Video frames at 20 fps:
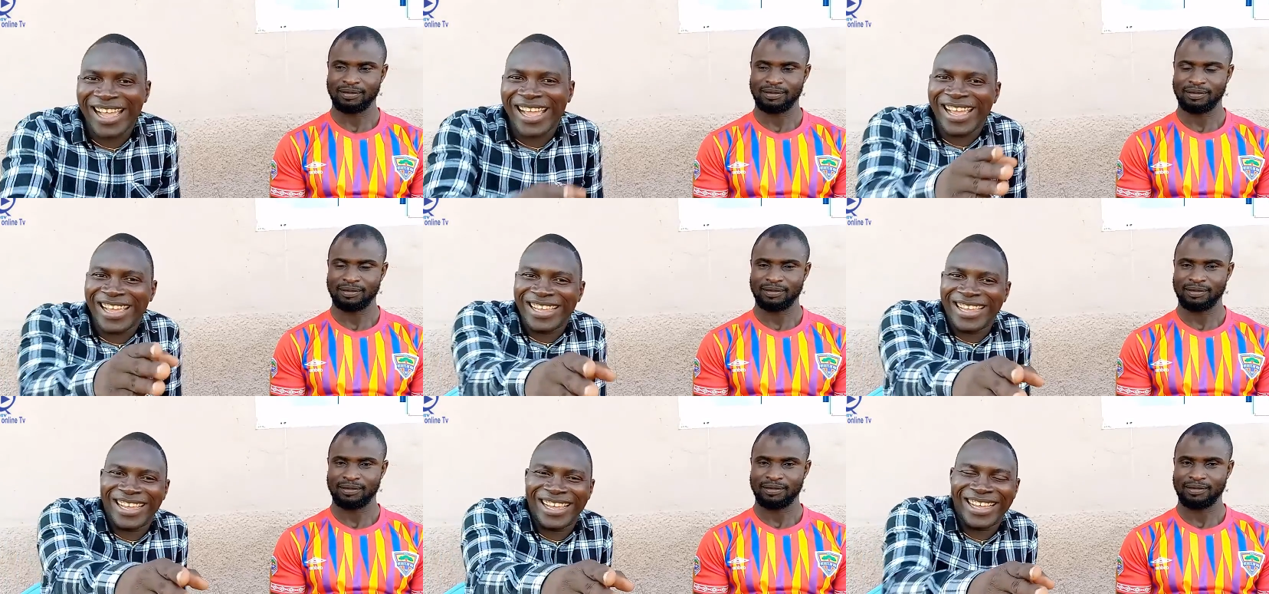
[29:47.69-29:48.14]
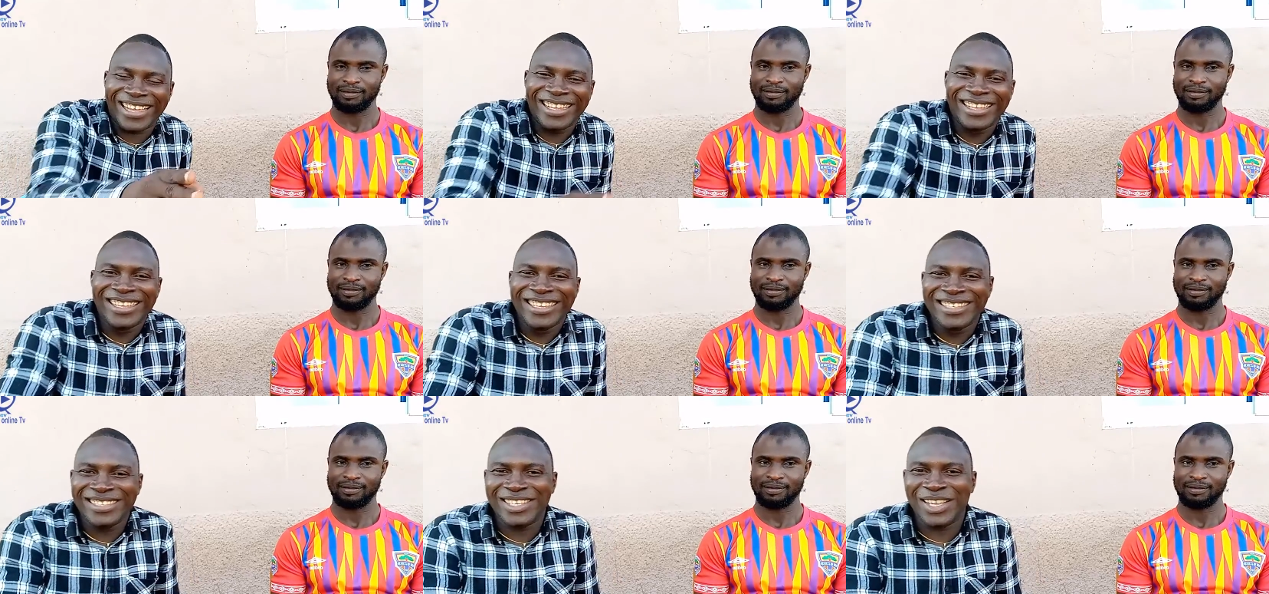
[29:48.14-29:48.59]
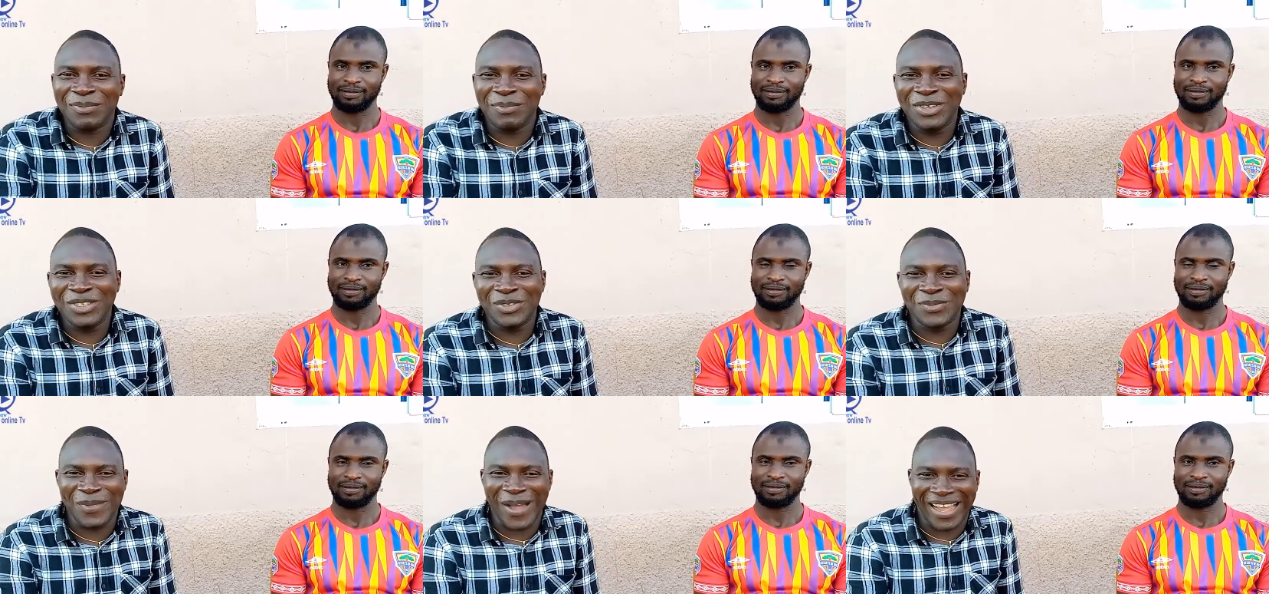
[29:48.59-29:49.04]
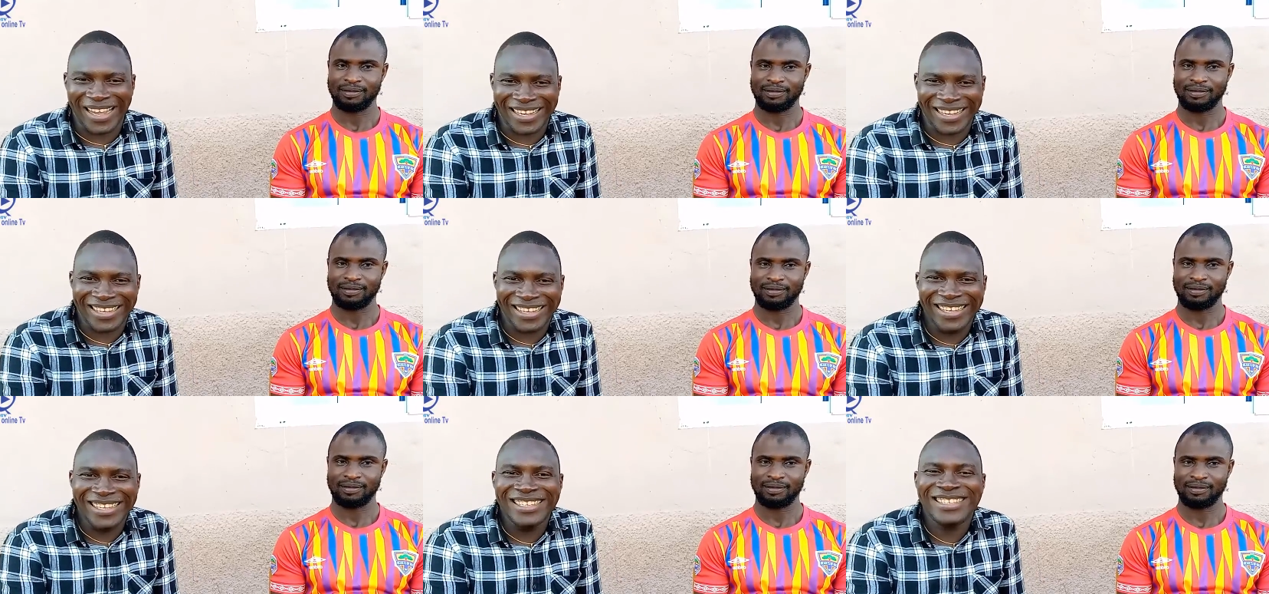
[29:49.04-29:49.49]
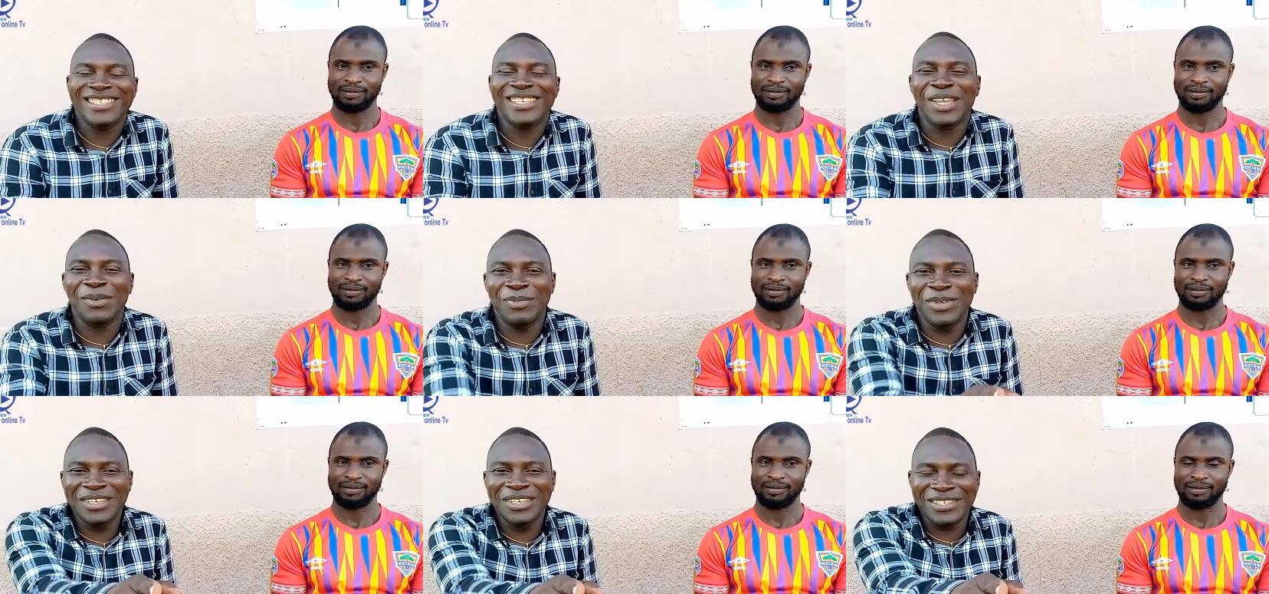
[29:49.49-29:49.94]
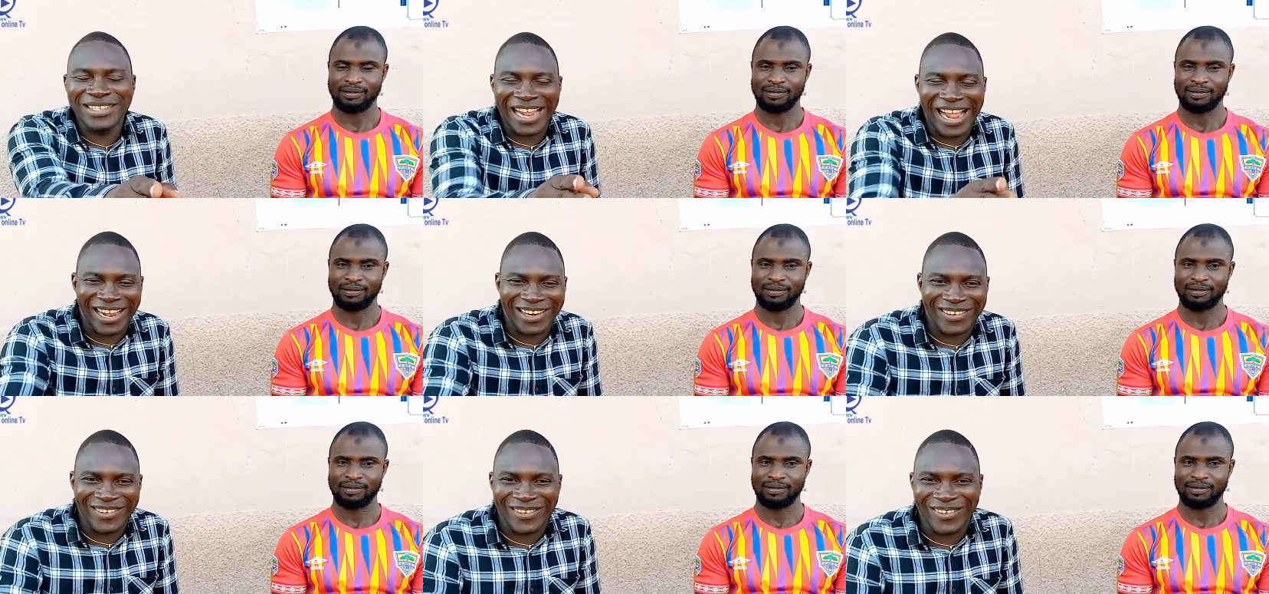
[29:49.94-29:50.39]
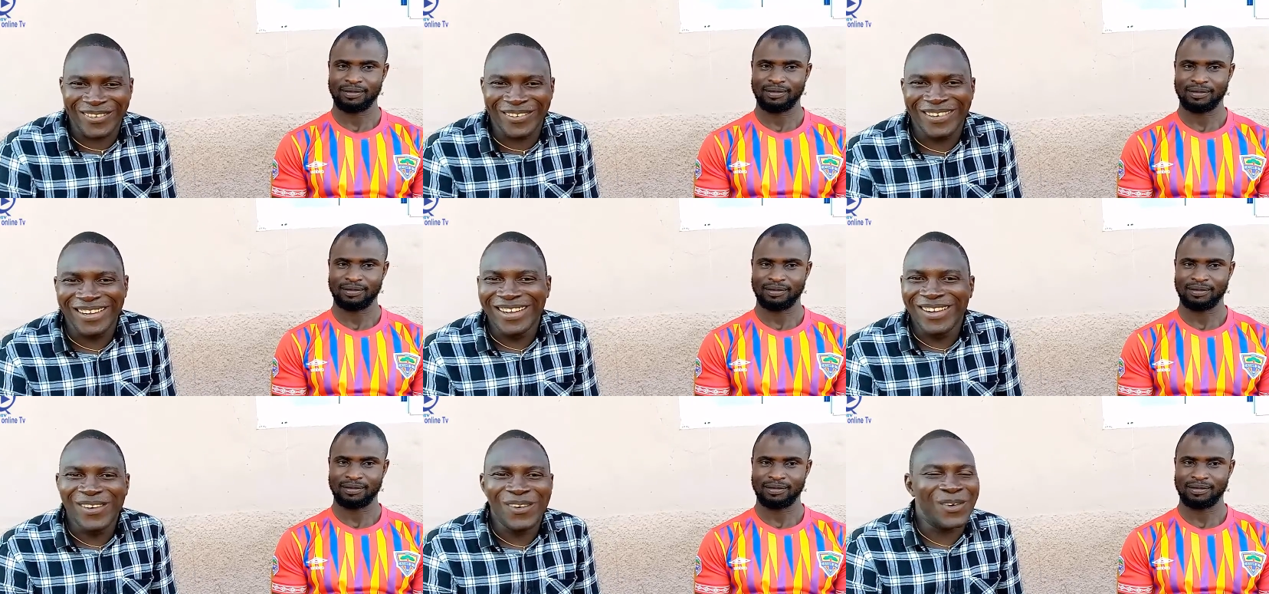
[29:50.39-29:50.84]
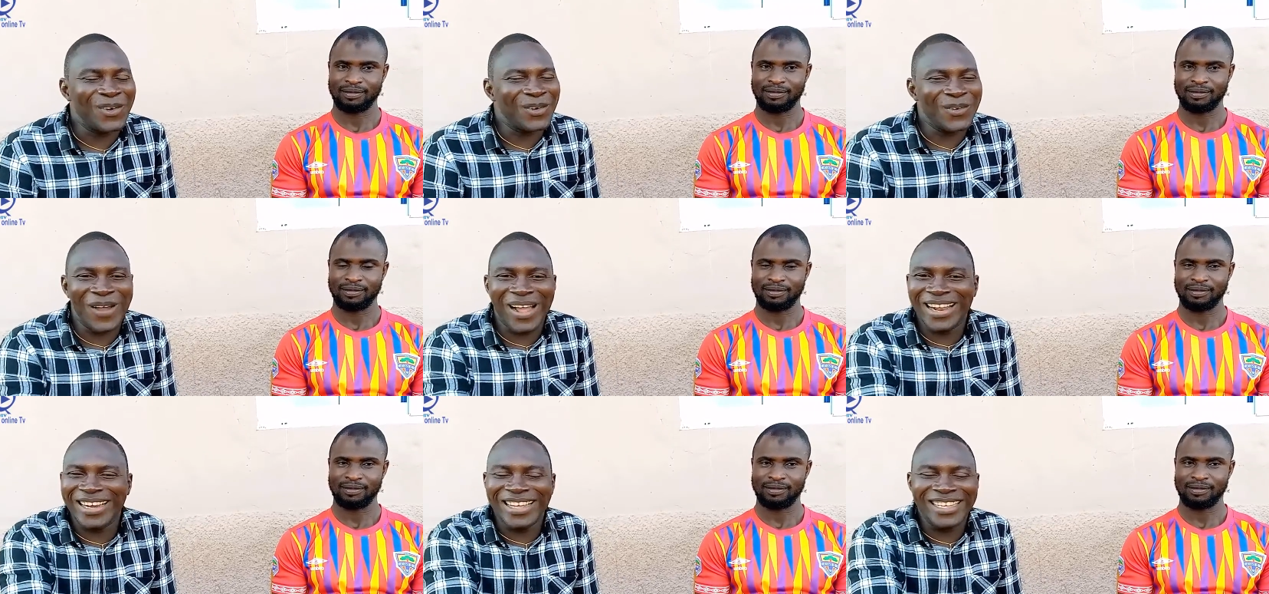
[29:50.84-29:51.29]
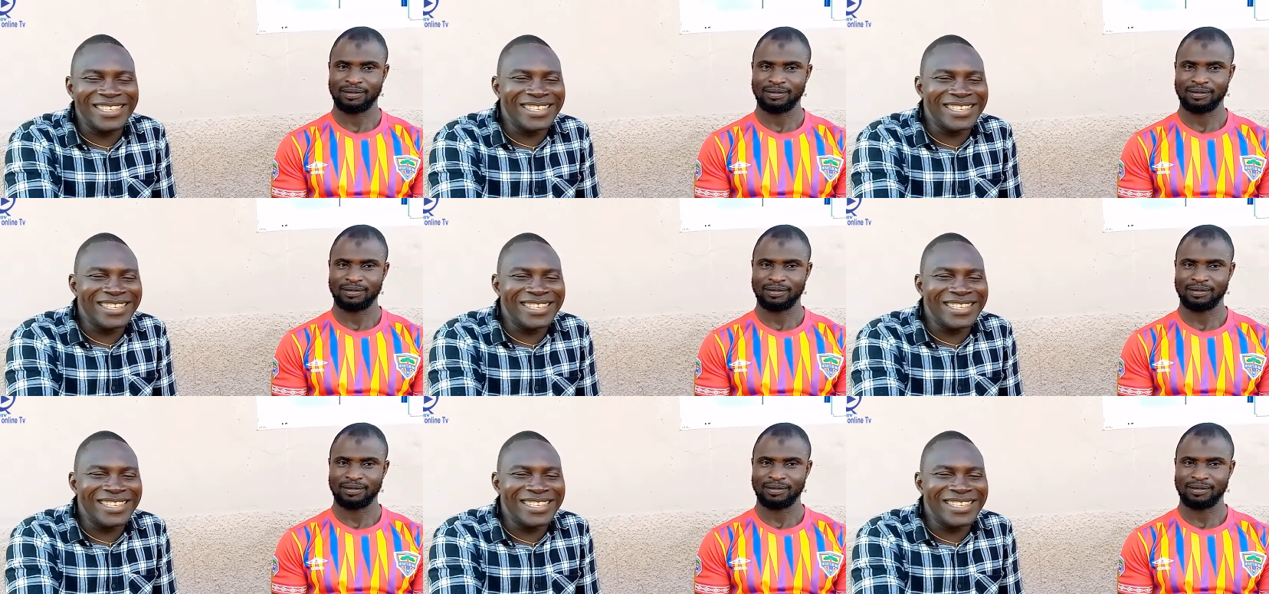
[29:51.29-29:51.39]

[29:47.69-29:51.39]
Speaker 1: eh se bismark se bis na no ono ana